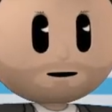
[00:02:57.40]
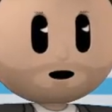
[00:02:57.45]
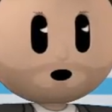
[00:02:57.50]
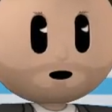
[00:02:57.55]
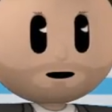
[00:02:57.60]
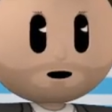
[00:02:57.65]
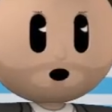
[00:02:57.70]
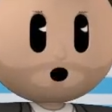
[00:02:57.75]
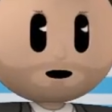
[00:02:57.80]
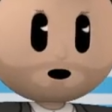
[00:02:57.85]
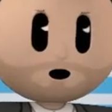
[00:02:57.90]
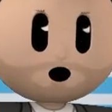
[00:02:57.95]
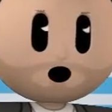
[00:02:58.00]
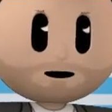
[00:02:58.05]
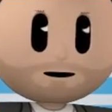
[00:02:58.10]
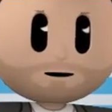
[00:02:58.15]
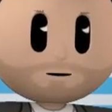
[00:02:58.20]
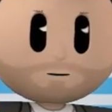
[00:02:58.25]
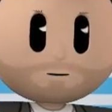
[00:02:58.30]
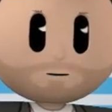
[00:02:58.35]
You thought,
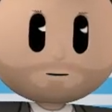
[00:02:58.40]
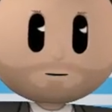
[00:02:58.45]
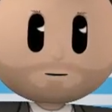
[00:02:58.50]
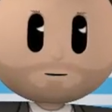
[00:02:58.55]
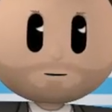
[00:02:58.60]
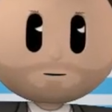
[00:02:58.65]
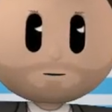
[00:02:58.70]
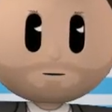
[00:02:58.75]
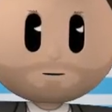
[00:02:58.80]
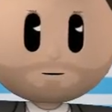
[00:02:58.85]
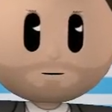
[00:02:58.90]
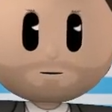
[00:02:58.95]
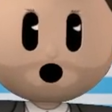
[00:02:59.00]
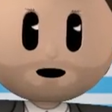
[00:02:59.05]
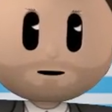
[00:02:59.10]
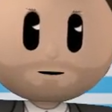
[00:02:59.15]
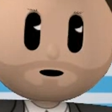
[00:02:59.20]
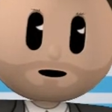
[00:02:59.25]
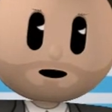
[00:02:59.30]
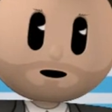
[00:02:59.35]
wow,
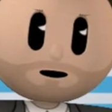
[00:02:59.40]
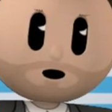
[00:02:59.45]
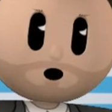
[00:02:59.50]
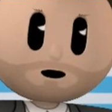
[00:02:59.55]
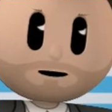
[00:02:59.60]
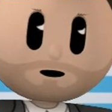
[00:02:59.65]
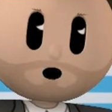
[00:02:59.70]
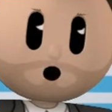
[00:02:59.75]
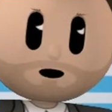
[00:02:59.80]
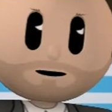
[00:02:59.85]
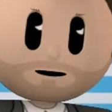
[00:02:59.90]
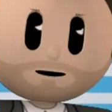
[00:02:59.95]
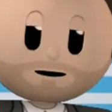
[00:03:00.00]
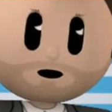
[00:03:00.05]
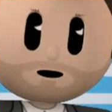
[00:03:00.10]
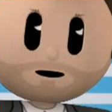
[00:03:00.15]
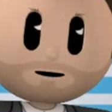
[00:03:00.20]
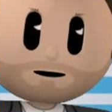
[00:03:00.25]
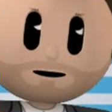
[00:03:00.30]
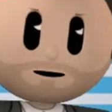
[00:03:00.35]
I have a new coffee
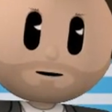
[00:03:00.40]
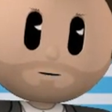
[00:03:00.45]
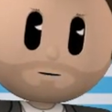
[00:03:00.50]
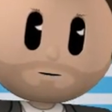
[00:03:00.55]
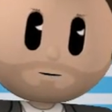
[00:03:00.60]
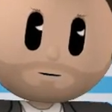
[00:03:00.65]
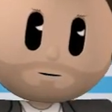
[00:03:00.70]
buddy.